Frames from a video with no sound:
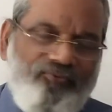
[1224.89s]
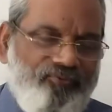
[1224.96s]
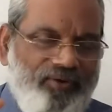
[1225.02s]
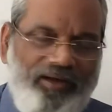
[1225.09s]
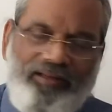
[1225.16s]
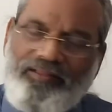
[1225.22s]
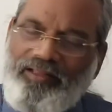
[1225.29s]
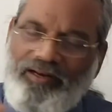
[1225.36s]

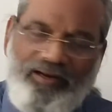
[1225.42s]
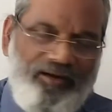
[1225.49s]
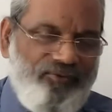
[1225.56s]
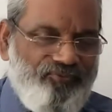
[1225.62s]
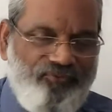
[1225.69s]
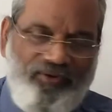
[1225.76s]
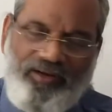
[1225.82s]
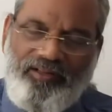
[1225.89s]
further
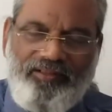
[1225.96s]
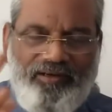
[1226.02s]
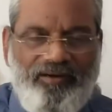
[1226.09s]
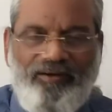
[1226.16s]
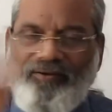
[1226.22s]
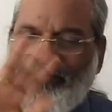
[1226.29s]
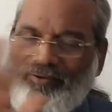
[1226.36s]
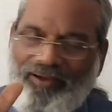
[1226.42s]
and
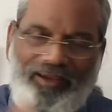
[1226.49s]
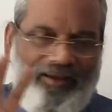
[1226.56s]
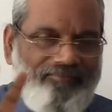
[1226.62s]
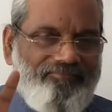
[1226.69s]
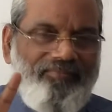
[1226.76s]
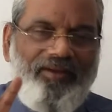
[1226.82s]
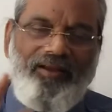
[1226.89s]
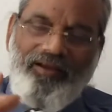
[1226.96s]
further
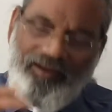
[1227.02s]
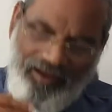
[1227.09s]
talking